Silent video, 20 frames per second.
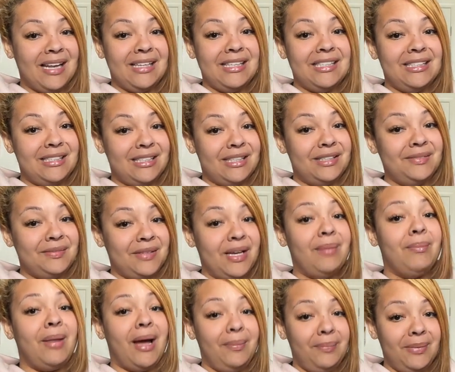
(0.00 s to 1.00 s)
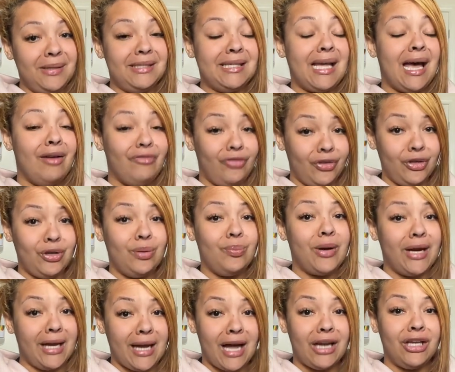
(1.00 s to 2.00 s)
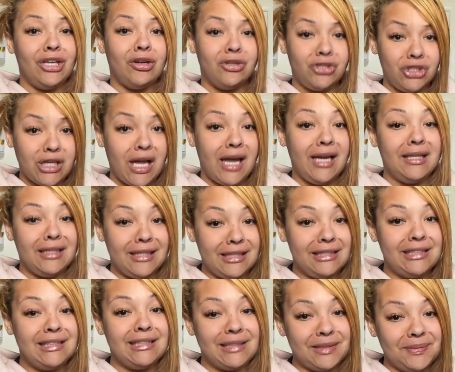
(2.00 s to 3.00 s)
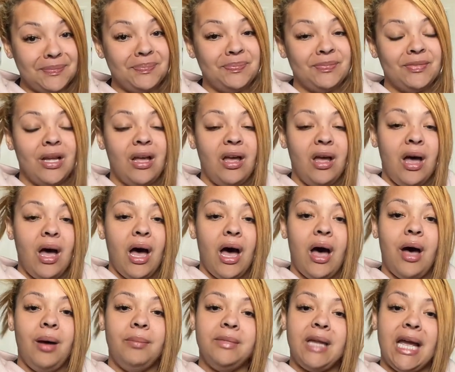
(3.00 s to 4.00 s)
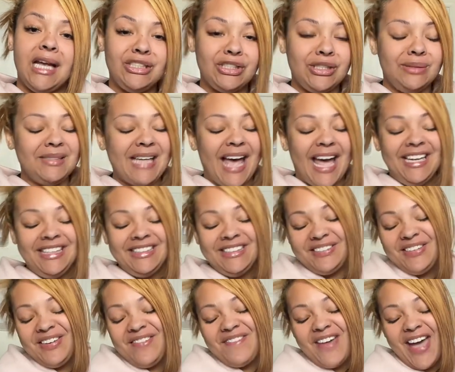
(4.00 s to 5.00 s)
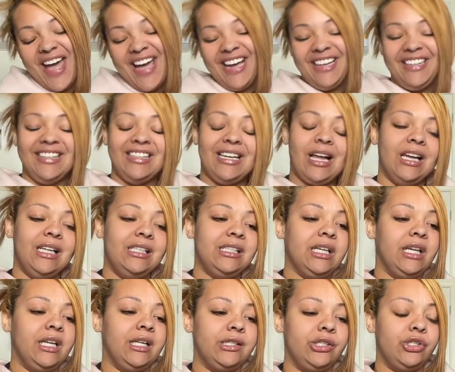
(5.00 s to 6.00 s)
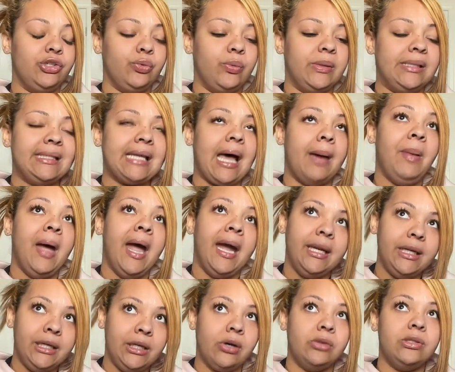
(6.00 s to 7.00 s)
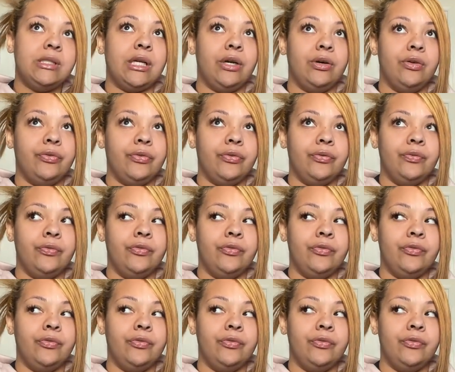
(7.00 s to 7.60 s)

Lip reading: Alyssa, it might be time for you to break out of your shyness. Daydreams, how you doing, babe? Now let's get into it. Stop hating yourself.